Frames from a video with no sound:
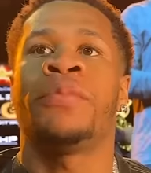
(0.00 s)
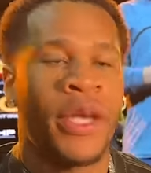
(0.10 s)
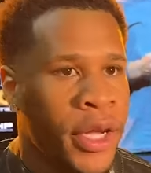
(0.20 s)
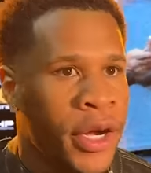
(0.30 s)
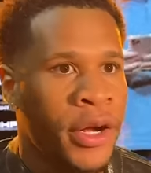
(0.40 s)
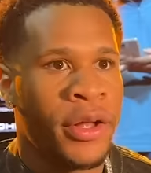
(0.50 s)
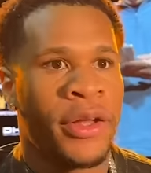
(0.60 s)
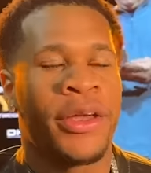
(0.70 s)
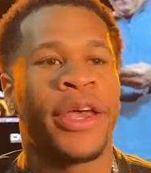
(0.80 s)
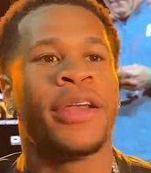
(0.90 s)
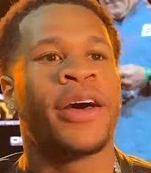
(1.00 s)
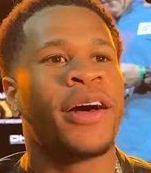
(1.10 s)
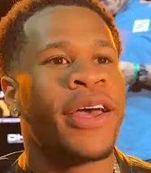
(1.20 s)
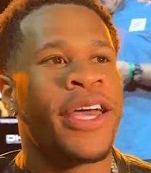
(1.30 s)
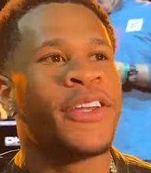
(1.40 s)
be here and
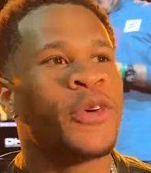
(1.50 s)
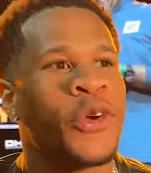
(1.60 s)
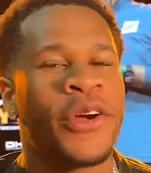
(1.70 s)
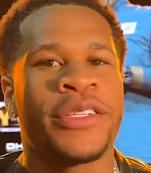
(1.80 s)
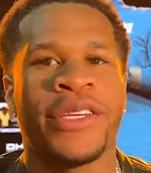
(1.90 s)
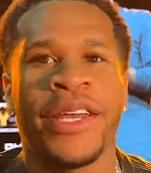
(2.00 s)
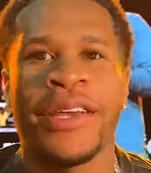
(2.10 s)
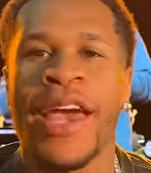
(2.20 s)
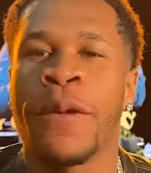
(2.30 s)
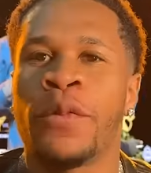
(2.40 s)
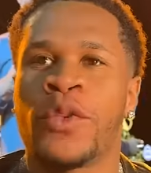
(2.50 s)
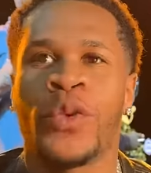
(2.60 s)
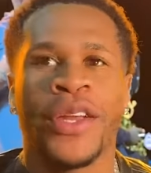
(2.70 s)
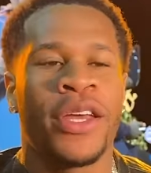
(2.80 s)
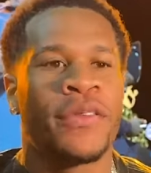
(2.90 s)
in New York City, April
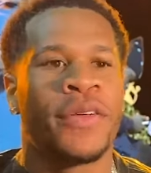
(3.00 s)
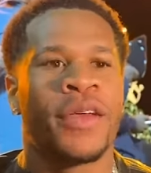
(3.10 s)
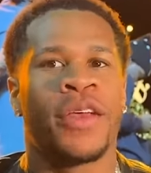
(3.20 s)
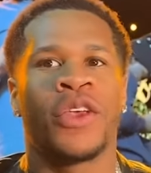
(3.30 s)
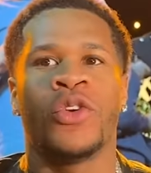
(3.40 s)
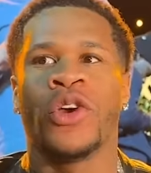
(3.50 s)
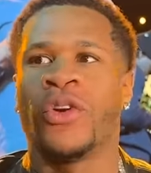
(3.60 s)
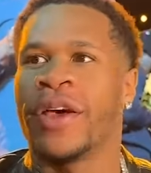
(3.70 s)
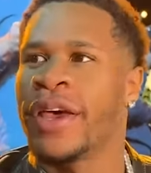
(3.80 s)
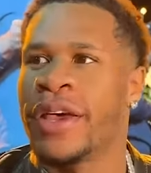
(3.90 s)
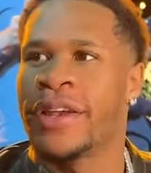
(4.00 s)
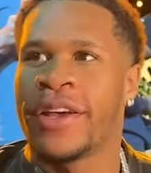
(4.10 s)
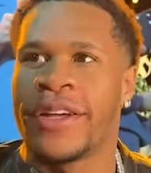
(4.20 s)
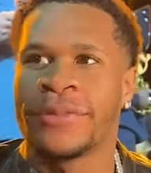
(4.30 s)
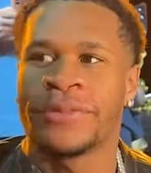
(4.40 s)
20th. You know, and
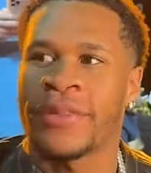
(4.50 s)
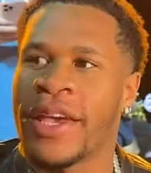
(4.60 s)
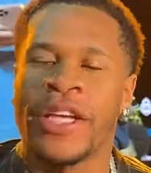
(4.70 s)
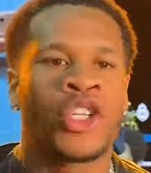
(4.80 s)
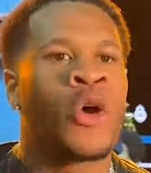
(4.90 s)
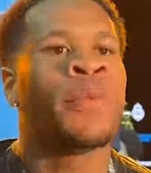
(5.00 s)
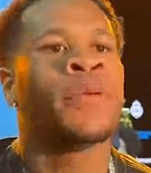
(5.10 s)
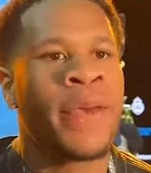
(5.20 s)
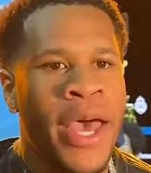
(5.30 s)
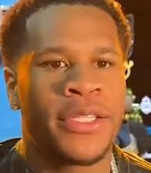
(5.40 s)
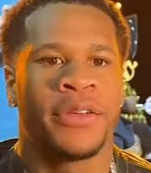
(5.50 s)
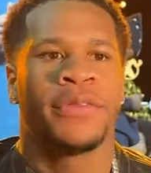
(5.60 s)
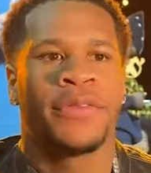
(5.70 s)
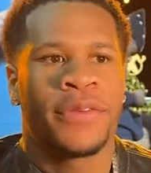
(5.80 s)
it's gonna be massive.